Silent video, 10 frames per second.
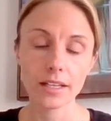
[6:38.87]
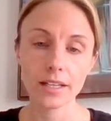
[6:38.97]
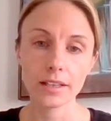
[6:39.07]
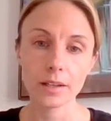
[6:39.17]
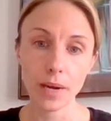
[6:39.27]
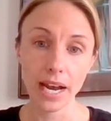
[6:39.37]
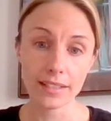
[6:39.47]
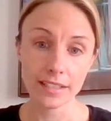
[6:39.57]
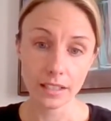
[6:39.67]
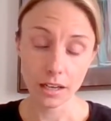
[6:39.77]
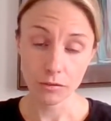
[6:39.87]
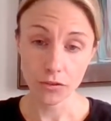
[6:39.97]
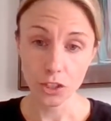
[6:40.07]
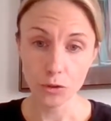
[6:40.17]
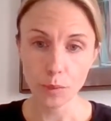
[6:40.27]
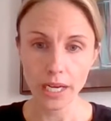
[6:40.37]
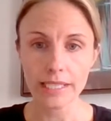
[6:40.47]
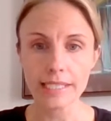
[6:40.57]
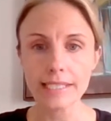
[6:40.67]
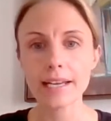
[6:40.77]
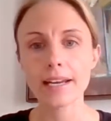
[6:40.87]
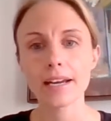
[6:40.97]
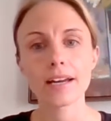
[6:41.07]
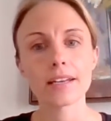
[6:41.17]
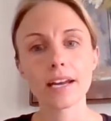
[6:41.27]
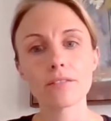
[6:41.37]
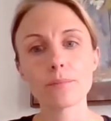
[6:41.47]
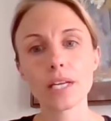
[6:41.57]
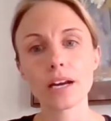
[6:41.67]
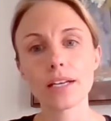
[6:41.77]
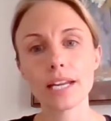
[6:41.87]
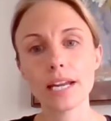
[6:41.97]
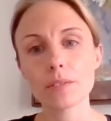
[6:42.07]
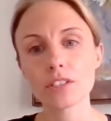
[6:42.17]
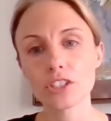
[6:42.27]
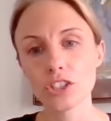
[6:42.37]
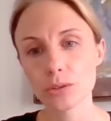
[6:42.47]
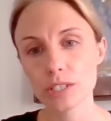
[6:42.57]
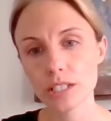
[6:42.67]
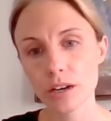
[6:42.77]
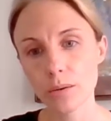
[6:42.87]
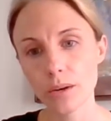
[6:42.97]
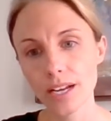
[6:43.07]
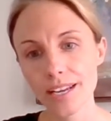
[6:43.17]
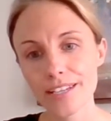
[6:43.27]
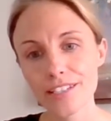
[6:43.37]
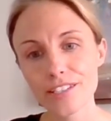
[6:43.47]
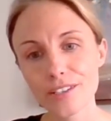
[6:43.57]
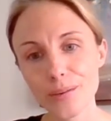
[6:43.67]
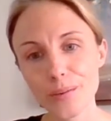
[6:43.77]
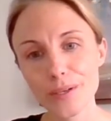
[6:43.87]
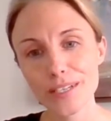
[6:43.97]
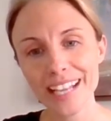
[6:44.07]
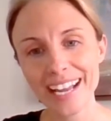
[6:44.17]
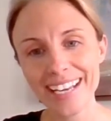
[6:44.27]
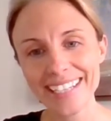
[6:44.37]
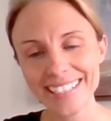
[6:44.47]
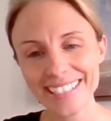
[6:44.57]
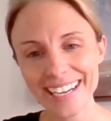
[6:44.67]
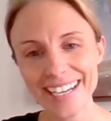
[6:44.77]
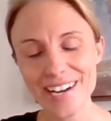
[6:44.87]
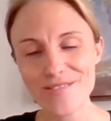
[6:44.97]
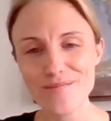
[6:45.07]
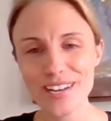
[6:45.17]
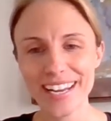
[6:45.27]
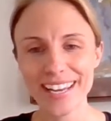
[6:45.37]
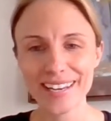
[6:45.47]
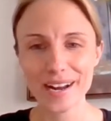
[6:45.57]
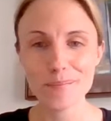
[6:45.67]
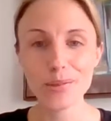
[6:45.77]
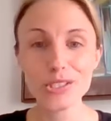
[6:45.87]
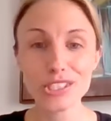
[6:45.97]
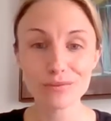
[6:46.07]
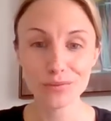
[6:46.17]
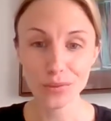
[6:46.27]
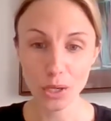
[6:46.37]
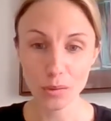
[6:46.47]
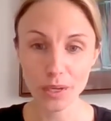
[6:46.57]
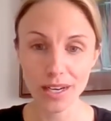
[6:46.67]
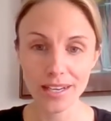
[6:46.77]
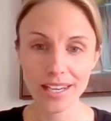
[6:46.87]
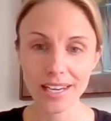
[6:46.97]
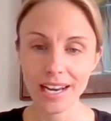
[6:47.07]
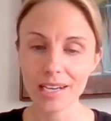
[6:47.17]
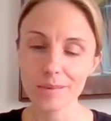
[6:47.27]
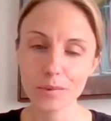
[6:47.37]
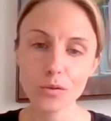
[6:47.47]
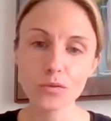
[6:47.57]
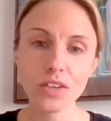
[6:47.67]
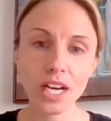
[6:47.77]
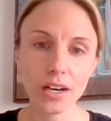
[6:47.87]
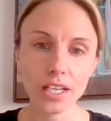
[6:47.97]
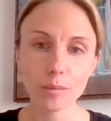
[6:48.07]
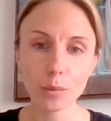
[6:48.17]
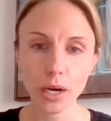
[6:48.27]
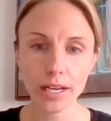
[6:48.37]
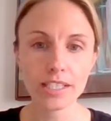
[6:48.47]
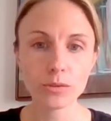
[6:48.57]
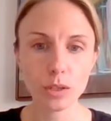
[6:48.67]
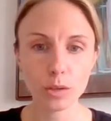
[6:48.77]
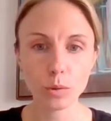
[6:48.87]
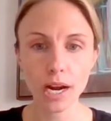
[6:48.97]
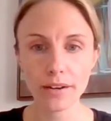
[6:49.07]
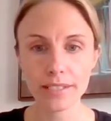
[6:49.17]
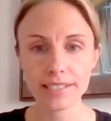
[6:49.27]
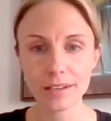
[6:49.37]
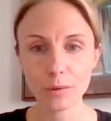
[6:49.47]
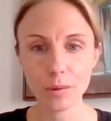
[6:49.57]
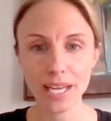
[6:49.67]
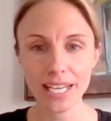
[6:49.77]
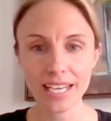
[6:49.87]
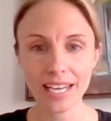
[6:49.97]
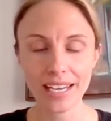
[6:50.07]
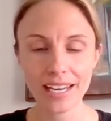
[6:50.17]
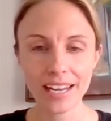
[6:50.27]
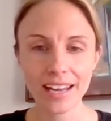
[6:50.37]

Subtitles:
in the past few months and have been unable to do so. So Clyde and I have been pushing forward, and I'm very impressed with the progress that we're making.